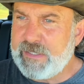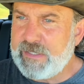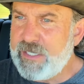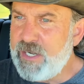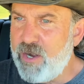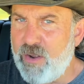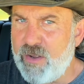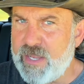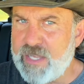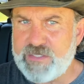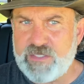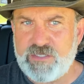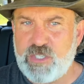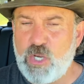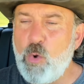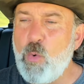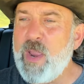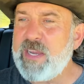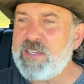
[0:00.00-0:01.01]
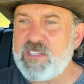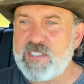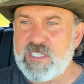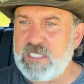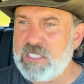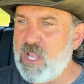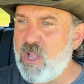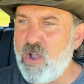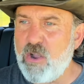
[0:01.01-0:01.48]
You know, that's 2 weeks is
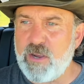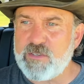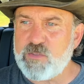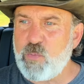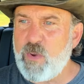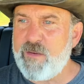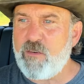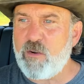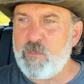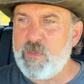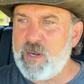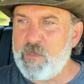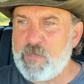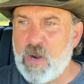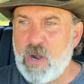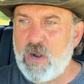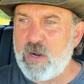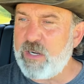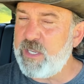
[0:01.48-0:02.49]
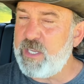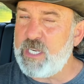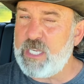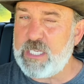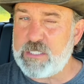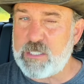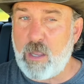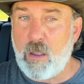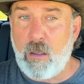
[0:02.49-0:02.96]
the longest we've ever been apart, and it
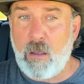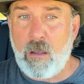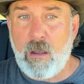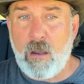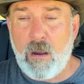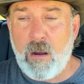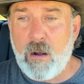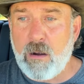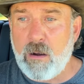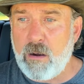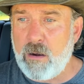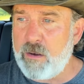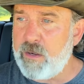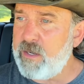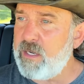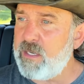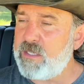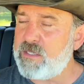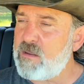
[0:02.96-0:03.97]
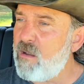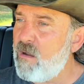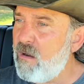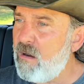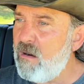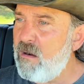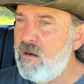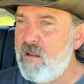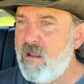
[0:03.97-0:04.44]
is hard. It is
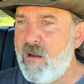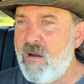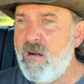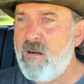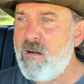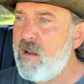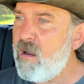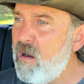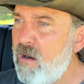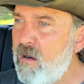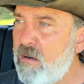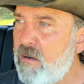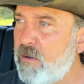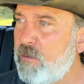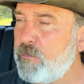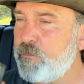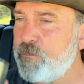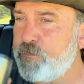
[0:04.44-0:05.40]
hard, hard, hard.